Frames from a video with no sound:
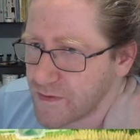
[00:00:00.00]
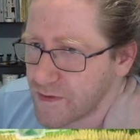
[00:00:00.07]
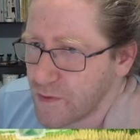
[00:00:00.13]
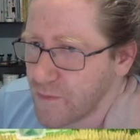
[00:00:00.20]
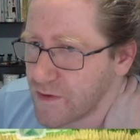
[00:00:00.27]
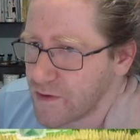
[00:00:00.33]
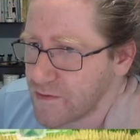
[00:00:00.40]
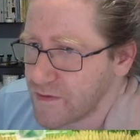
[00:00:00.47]
Or
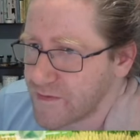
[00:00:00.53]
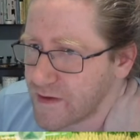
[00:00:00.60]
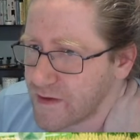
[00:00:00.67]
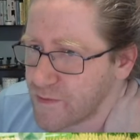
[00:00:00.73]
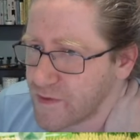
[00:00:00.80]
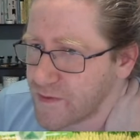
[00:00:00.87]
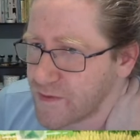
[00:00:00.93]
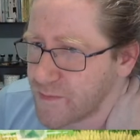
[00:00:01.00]
we can just
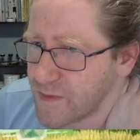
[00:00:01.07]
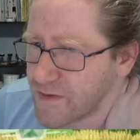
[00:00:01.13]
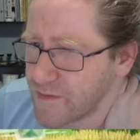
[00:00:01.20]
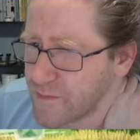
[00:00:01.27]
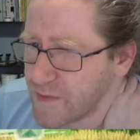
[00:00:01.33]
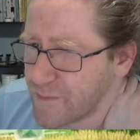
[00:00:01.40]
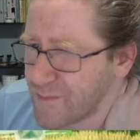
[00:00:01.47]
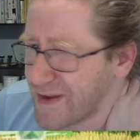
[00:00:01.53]
activate the
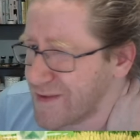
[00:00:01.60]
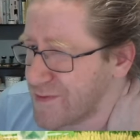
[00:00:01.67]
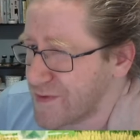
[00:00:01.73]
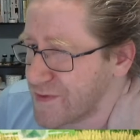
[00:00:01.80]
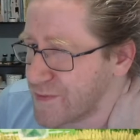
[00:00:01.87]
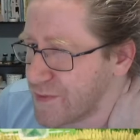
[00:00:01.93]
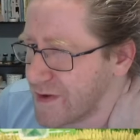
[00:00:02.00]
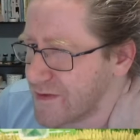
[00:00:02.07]
main deck
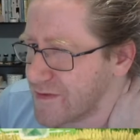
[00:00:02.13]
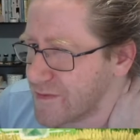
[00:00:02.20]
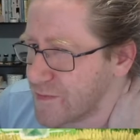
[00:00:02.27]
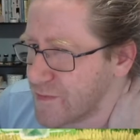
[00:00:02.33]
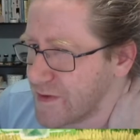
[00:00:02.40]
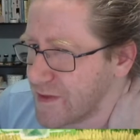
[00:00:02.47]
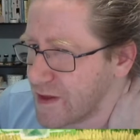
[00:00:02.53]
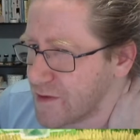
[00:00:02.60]
twice
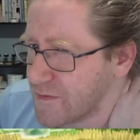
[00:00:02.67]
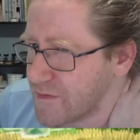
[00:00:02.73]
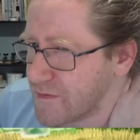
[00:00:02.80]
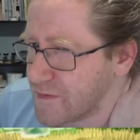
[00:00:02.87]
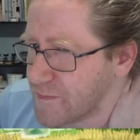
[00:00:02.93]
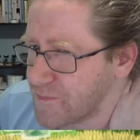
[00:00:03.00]
without